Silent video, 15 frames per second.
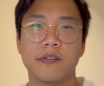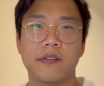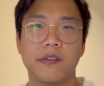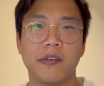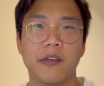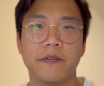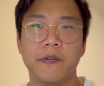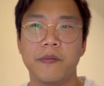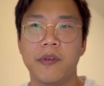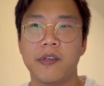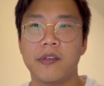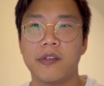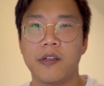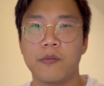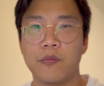see MMA
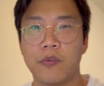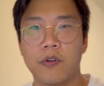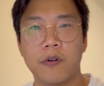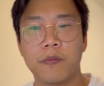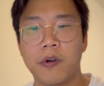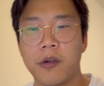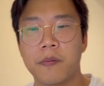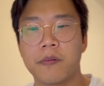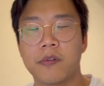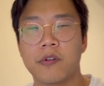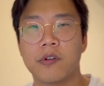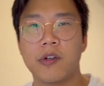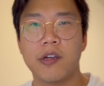getting more popular